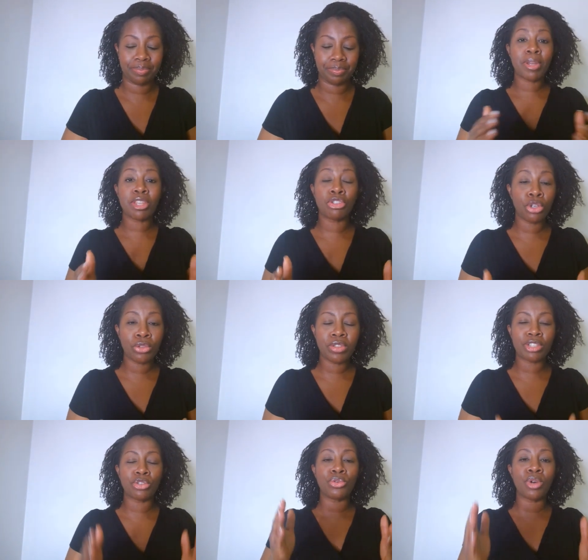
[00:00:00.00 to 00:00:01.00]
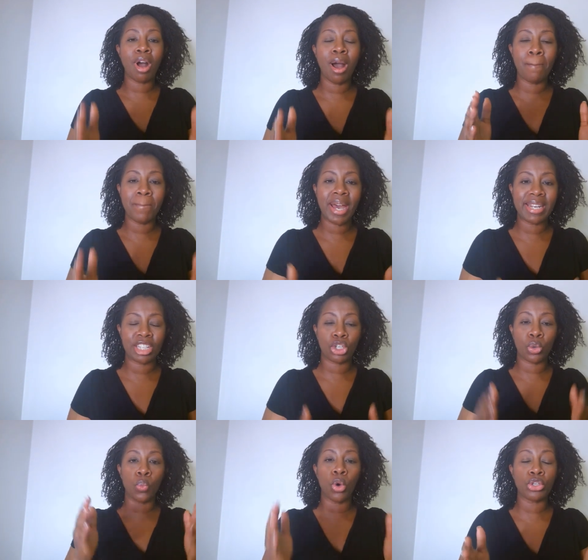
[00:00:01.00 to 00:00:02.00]
But the truth is, you can't manage
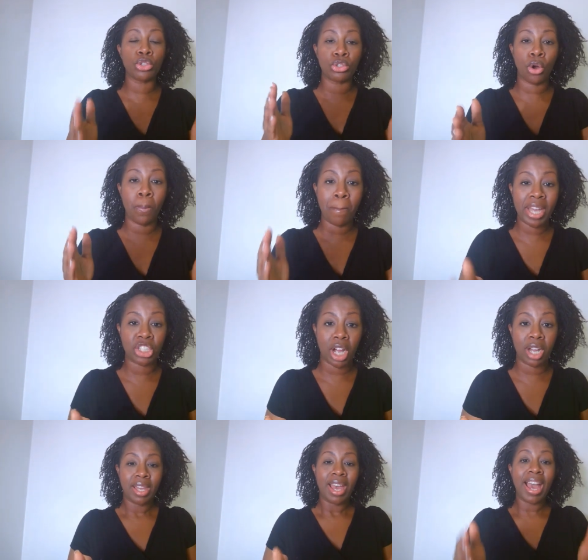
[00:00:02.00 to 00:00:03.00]
what you don't measure,